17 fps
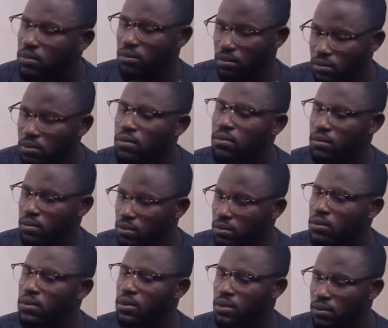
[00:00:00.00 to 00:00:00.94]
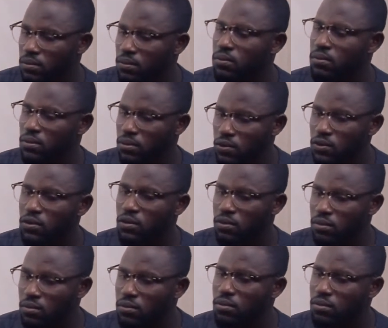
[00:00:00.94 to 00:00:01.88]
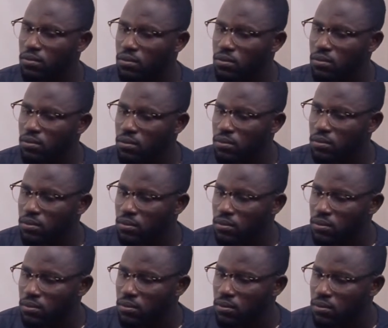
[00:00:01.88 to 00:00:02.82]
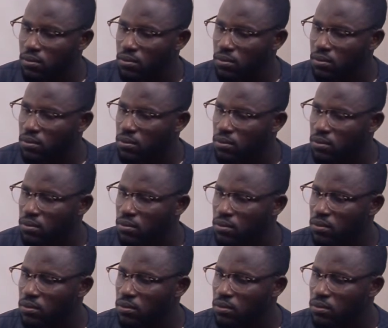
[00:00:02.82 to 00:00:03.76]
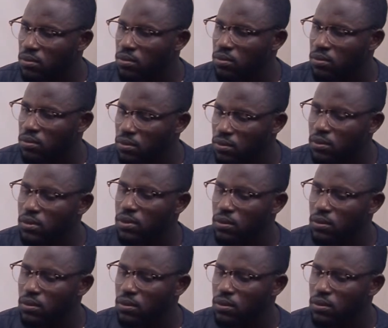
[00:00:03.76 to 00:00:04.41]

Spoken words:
[no speech]